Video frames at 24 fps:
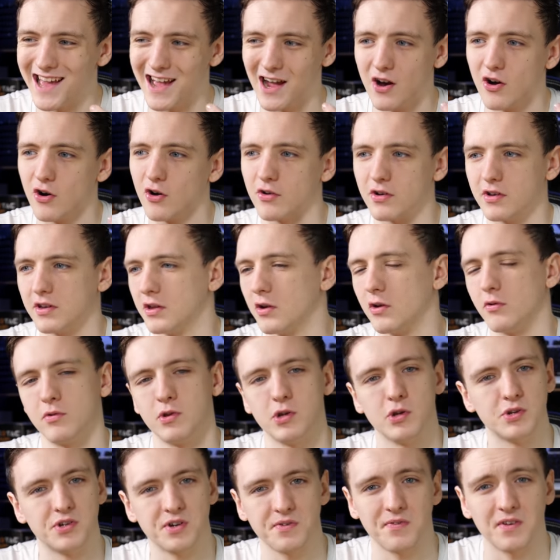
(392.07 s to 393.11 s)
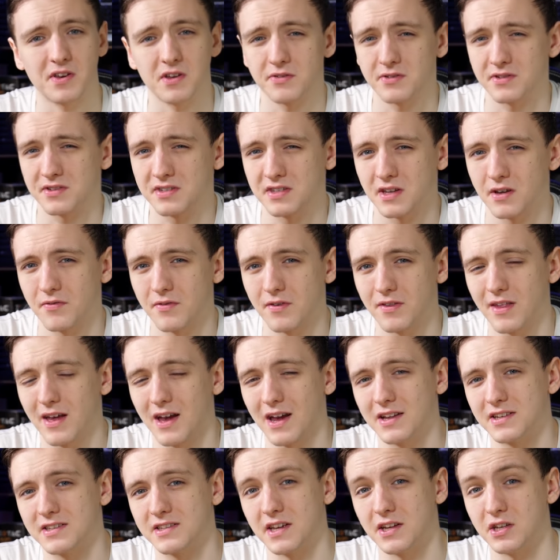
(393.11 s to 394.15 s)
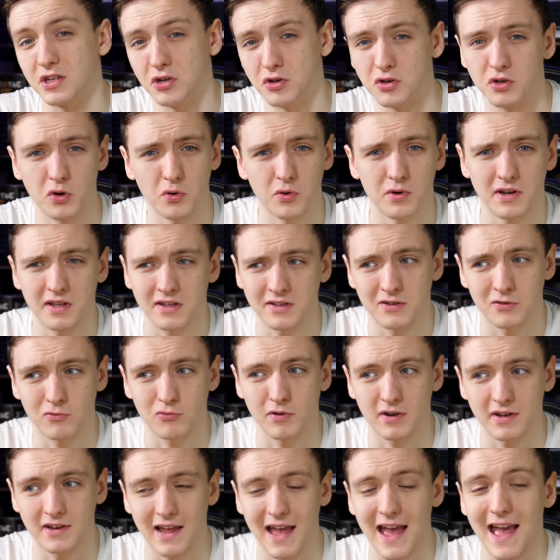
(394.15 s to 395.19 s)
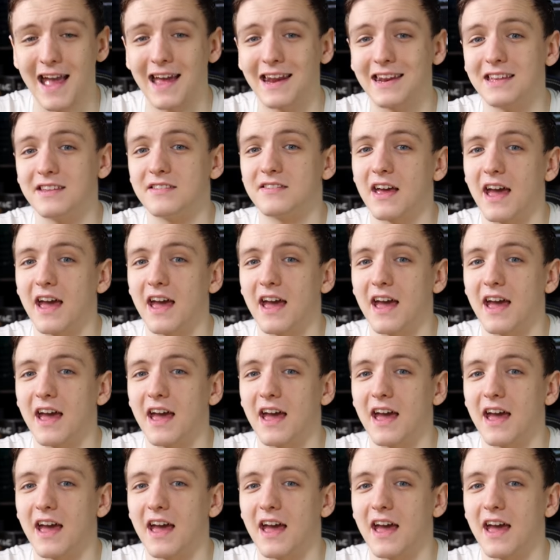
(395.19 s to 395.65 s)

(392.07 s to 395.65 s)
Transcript: or YouTube videos and stuff like that, and you don't need to read any